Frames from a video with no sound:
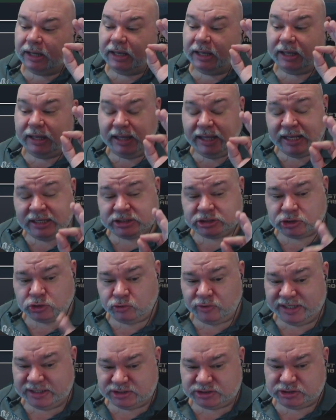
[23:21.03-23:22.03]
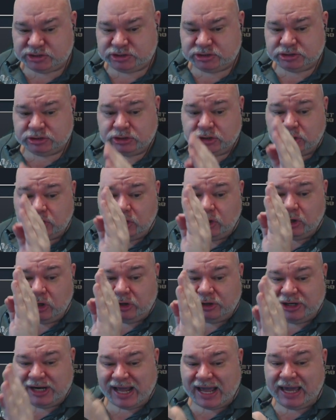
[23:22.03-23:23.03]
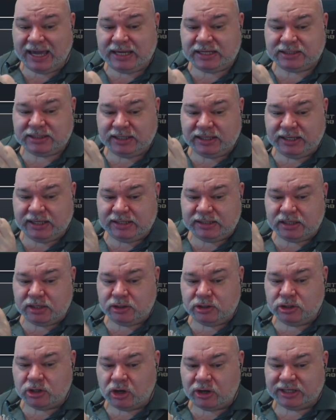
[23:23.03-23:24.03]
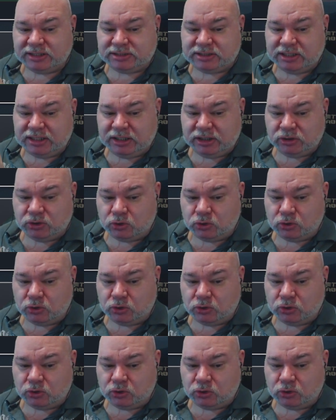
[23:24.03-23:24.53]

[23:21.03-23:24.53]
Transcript: it crits on an 18, 19,